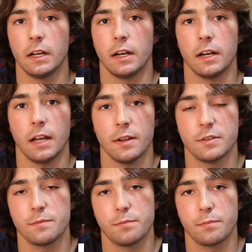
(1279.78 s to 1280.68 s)

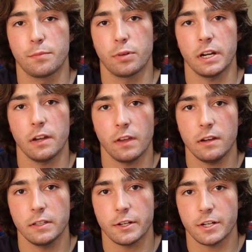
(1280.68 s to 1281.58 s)
It's pretty
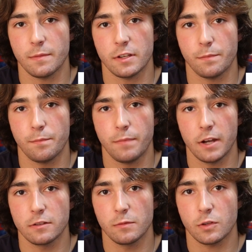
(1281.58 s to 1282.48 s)
unlikely your gym has a
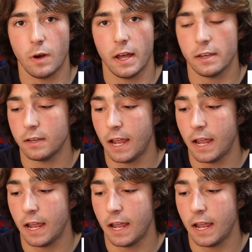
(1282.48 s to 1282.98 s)
pendulum squat.